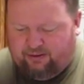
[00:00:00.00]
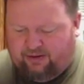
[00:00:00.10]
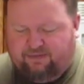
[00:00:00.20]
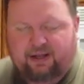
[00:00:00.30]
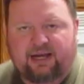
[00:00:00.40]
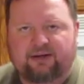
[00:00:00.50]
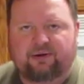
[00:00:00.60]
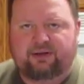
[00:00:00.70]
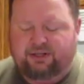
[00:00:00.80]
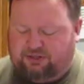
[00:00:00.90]
if you like
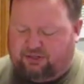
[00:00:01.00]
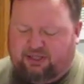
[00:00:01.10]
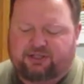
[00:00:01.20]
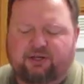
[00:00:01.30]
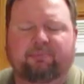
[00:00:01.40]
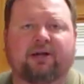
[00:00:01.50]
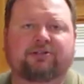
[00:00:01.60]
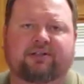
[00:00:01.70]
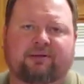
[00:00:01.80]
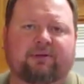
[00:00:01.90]
doing dishes, get you a
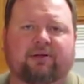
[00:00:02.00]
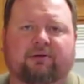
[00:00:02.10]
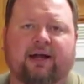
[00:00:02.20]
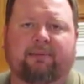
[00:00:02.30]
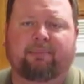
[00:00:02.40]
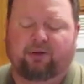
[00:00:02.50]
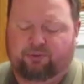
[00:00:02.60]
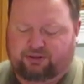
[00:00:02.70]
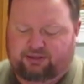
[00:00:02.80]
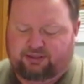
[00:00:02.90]
bunch of them little round
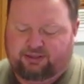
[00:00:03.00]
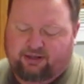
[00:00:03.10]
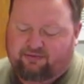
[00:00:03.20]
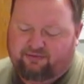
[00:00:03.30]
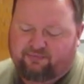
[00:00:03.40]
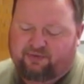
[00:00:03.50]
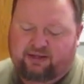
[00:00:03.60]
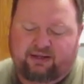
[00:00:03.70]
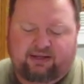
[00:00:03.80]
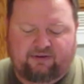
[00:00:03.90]
bowls and stuff.
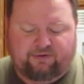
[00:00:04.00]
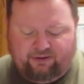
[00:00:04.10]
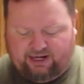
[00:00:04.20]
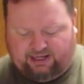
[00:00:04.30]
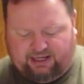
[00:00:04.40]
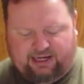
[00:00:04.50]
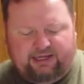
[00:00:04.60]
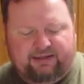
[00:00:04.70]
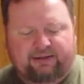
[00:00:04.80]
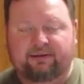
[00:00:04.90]
If you like
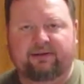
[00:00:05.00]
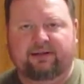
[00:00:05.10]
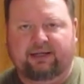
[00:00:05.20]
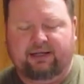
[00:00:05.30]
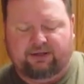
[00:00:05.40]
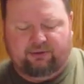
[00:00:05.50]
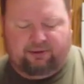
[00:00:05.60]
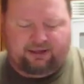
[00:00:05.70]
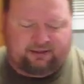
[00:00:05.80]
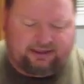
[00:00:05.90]
eating, then get you
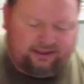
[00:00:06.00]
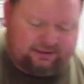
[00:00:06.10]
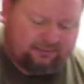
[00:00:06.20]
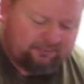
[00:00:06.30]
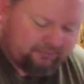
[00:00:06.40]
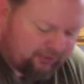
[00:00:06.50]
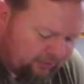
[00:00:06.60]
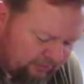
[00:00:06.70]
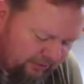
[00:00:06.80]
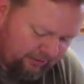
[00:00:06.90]
one of these and
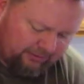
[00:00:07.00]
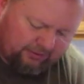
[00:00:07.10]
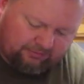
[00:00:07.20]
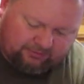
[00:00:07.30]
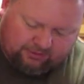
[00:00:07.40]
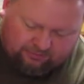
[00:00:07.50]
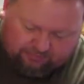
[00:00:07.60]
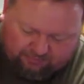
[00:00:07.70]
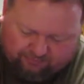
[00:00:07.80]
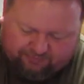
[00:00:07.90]
don't, don't,
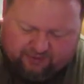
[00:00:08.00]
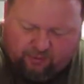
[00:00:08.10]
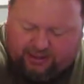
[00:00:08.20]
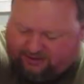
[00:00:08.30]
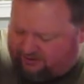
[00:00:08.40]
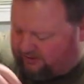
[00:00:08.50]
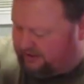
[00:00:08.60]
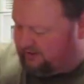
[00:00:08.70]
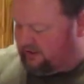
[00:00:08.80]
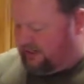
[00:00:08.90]
don't waste all
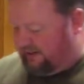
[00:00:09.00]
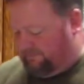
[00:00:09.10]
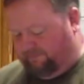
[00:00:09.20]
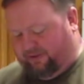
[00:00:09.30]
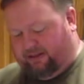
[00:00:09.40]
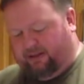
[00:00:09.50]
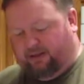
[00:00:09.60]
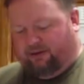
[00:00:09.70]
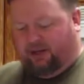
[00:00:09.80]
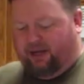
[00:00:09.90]
that time.
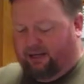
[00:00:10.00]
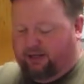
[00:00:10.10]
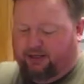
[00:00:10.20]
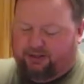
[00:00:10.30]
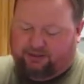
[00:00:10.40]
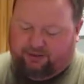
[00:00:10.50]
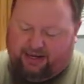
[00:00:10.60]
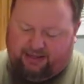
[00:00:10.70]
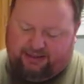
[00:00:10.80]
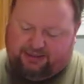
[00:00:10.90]
Okay, so
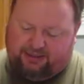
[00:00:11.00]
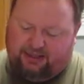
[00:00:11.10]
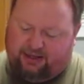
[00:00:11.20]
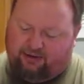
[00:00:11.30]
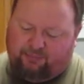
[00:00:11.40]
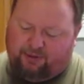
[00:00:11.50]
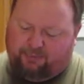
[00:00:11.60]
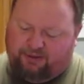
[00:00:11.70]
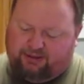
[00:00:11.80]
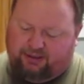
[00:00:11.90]
now that it's in there, I'm going to
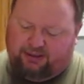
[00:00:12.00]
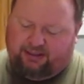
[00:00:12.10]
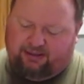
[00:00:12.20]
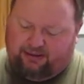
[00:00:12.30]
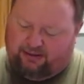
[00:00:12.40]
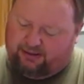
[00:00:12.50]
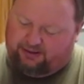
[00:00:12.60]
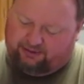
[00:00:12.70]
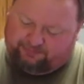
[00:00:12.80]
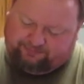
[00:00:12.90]
put the lid on
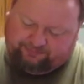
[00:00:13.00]
there.